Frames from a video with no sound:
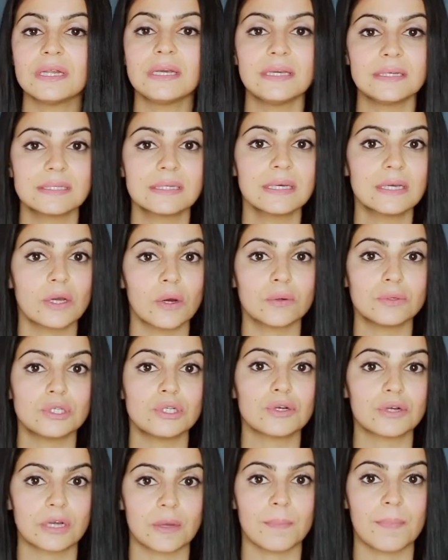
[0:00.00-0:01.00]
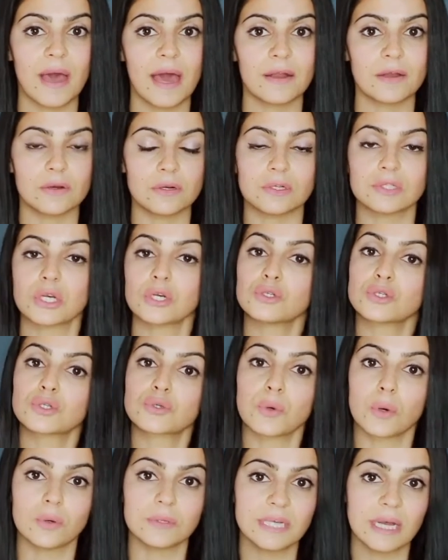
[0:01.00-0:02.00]
easily go to your competitors,
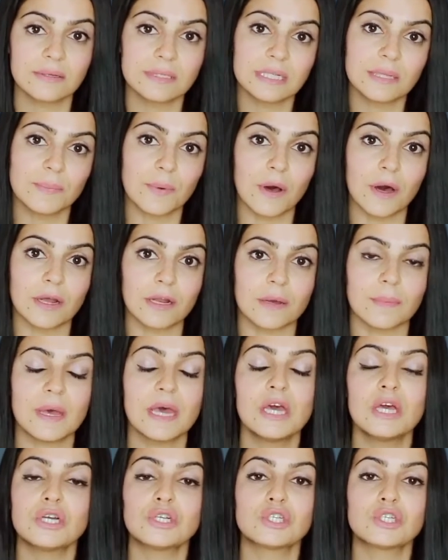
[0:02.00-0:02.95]
scroll down to the bottom,